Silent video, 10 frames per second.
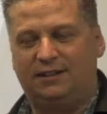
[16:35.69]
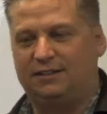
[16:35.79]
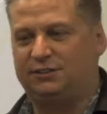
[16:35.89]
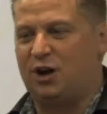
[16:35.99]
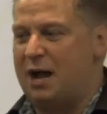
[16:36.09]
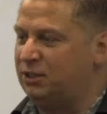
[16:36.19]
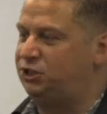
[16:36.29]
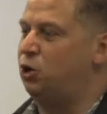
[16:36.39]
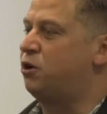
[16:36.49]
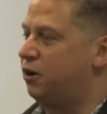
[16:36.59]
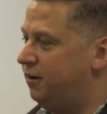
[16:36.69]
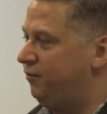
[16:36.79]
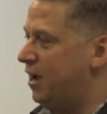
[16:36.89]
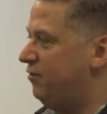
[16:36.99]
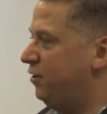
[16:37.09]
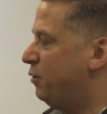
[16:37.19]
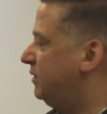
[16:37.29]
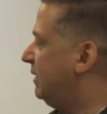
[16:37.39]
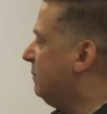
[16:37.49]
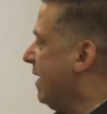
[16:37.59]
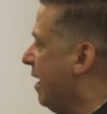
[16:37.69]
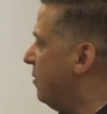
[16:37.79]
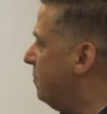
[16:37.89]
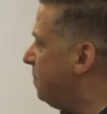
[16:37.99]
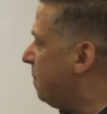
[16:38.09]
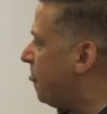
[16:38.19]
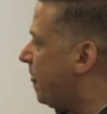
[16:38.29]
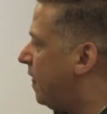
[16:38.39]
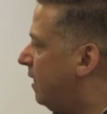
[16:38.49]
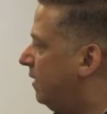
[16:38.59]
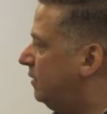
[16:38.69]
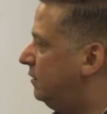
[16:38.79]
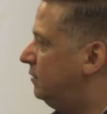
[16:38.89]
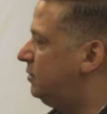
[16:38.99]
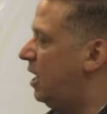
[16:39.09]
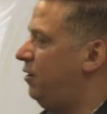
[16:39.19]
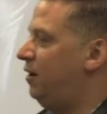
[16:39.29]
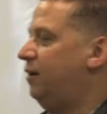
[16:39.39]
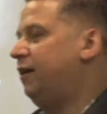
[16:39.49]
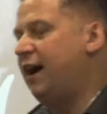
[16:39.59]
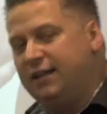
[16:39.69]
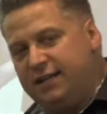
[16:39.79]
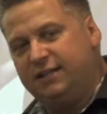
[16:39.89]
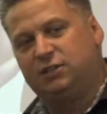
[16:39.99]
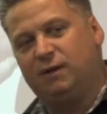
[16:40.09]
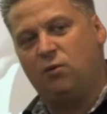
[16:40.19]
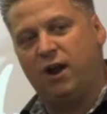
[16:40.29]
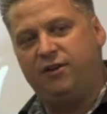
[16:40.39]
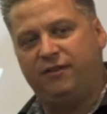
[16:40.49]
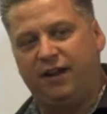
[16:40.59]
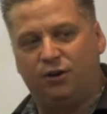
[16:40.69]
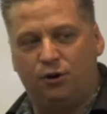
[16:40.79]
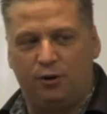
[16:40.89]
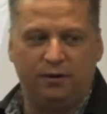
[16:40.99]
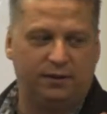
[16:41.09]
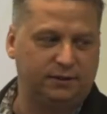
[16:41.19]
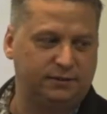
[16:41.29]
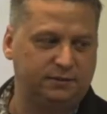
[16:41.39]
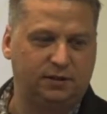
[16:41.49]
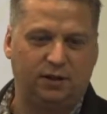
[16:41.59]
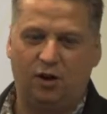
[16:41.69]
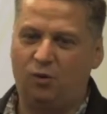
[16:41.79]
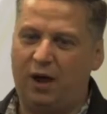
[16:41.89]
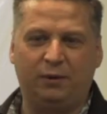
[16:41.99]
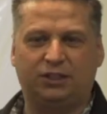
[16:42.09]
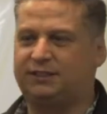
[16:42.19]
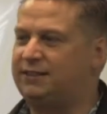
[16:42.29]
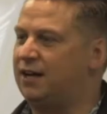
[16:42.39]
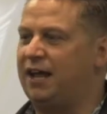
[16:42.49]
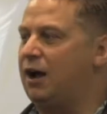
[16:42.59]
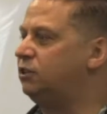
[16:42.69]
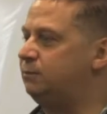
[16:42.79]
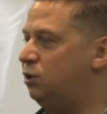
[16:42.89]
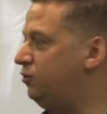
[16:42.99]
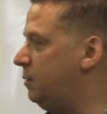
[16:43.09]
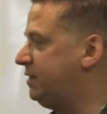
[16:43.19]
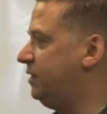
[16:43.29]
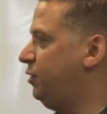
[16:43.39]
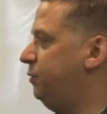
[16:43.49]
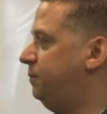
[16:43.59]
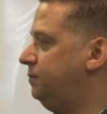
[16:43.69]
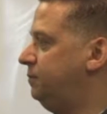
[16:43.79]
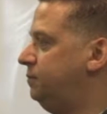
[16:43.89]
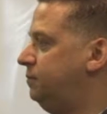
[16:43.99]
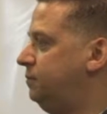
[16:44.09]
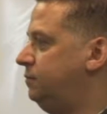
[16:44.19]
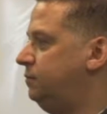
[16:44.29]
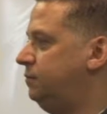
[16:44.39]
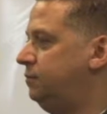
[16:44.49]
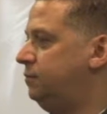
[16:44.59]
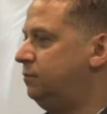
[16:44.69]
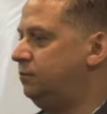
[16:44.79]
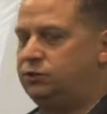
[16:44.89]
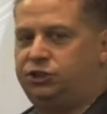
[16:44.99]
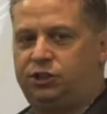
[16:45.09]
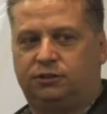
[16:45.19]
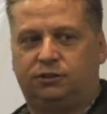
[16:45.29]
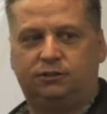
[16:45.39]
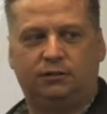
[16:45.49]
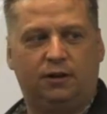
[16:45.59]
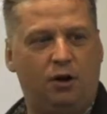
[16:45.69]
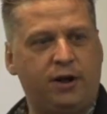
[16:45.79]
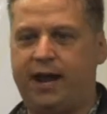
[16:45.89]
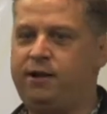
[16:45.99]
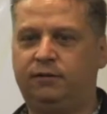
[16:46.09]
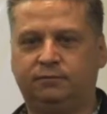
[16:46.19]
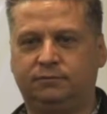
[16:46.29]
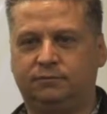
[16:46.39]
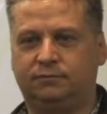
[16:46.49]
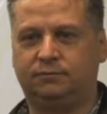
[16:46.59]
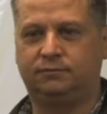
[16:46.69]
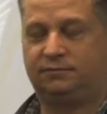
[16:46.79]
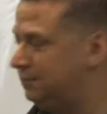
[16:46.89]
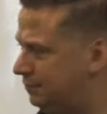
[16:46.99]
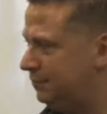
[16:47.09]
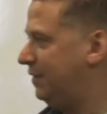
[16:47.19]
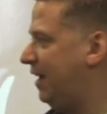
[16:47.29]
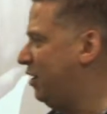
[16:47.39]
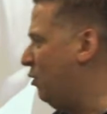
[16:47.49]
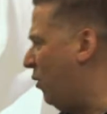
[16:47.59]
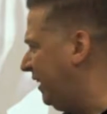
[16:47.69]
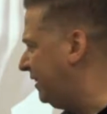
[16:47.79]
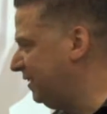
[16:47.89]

So I'm a joker, if you haven't noticed this by now. So I lean into my wife and I go, why don't we just sell the house and move to Mexico? She goes, okay. I go, what?